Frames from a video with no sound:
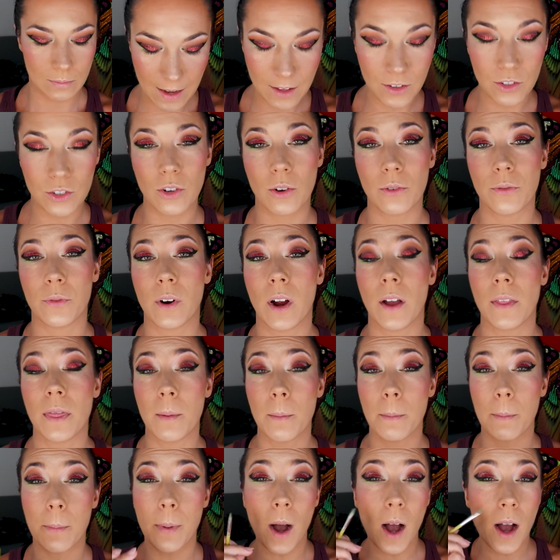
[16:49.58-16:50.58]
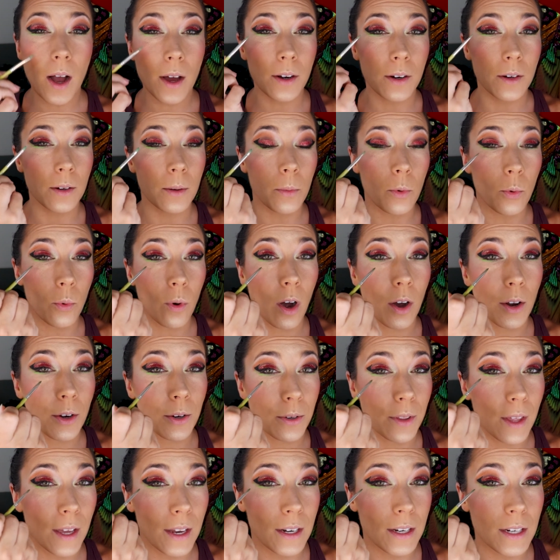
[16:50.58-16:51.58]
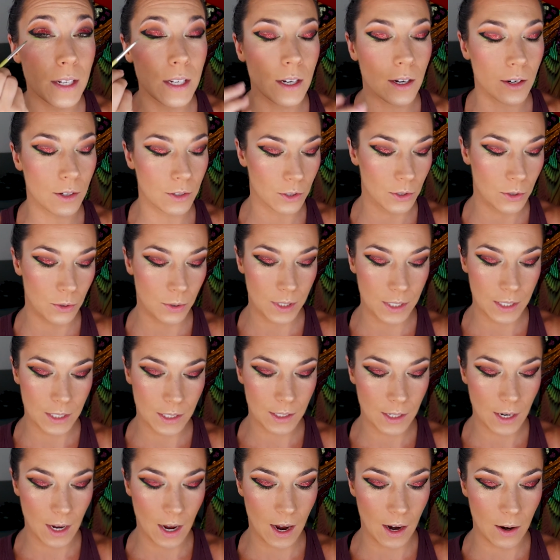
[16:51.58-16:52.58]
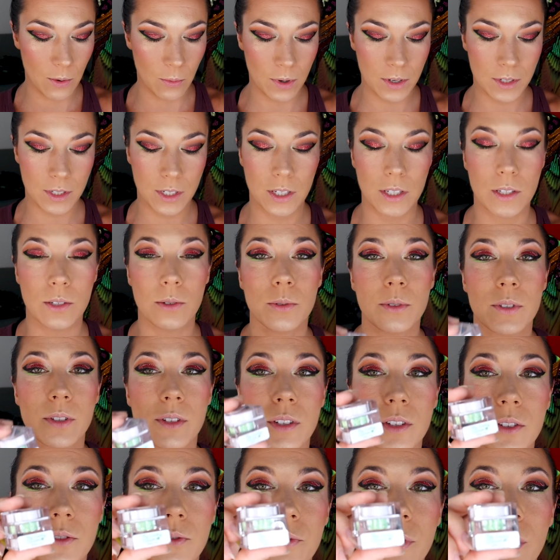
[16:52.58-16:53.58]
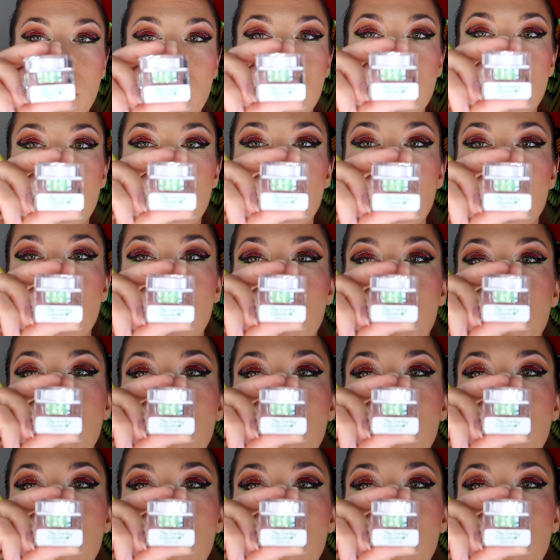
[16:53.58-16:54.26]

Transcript: So for on the bottom, under that neon green, I want to use this fun glitter